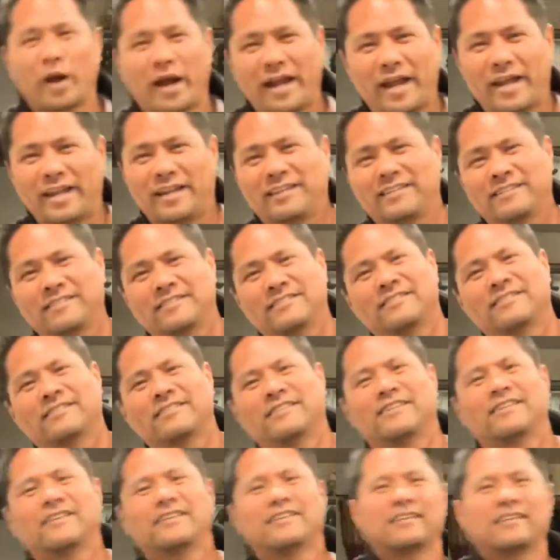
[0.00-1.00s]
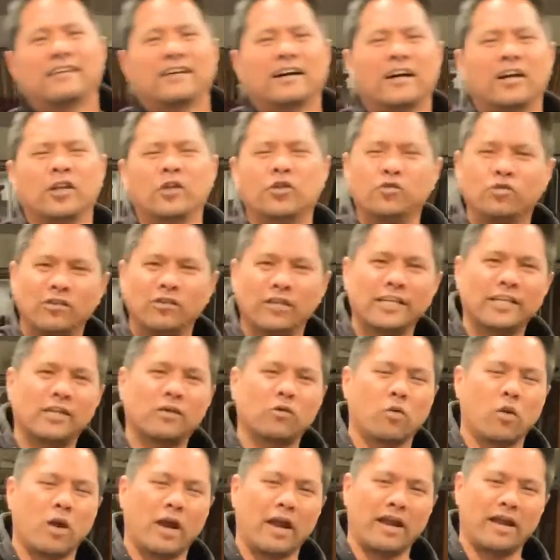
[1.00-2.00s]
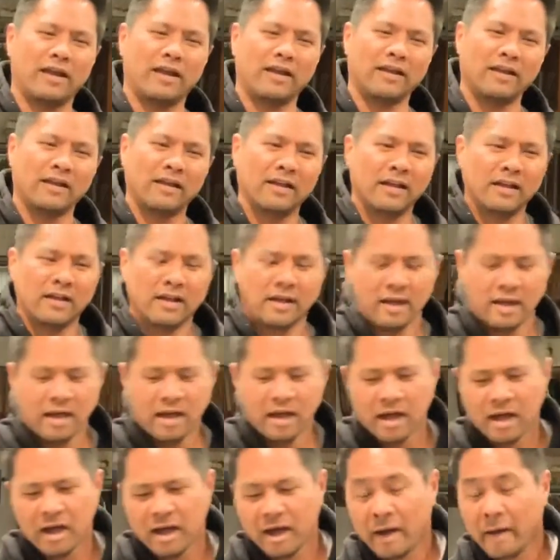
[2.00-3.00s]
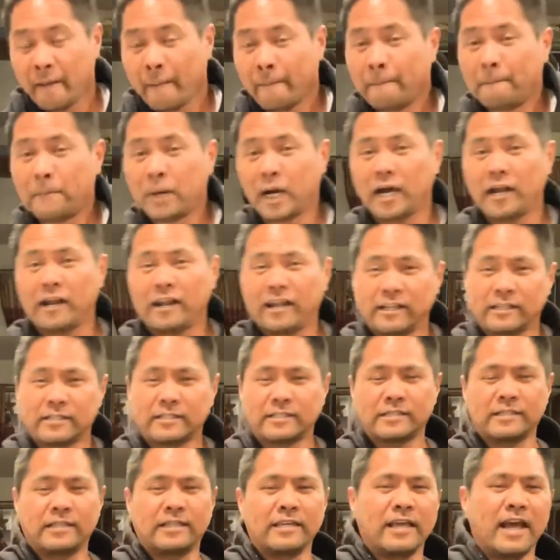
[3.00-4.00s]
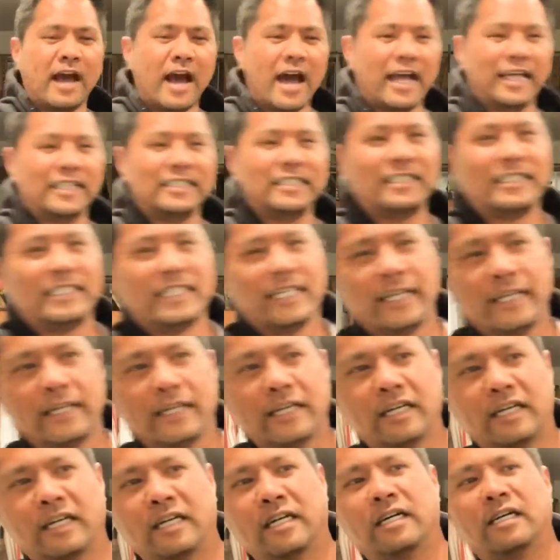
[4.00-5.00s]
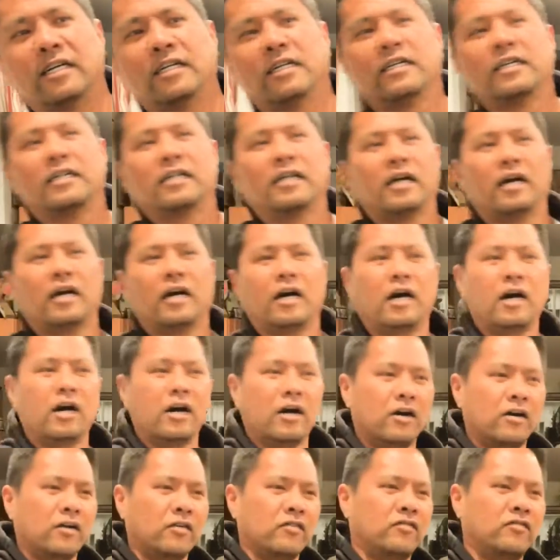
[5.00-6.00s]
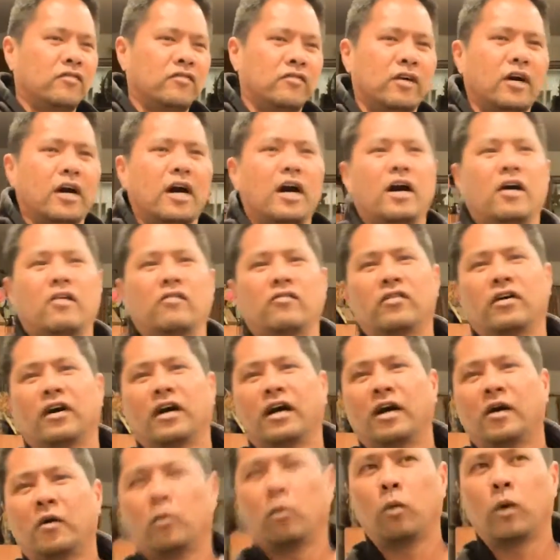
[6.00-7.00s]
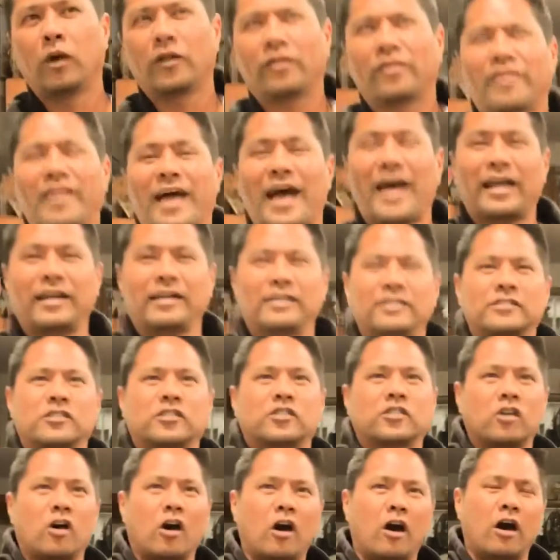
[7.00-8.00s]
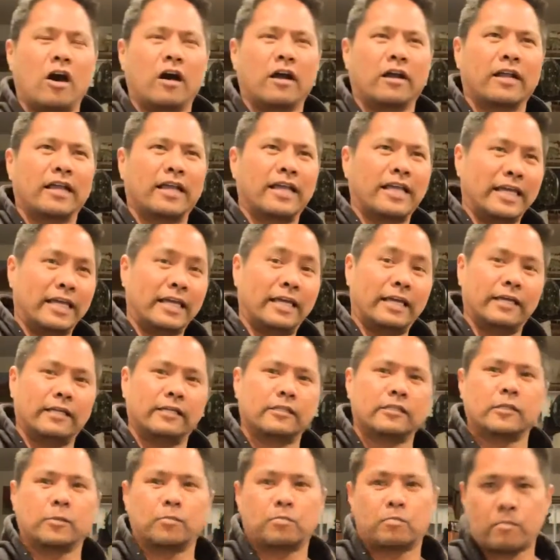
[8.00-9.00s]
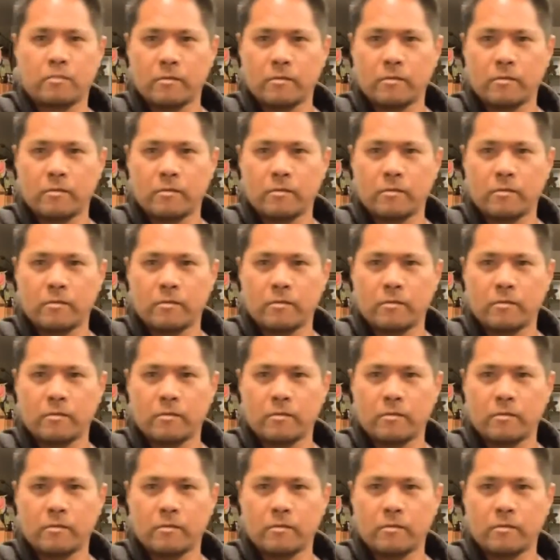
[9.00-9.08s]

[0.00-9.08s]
way, a unique way. But it's the idea of what that song is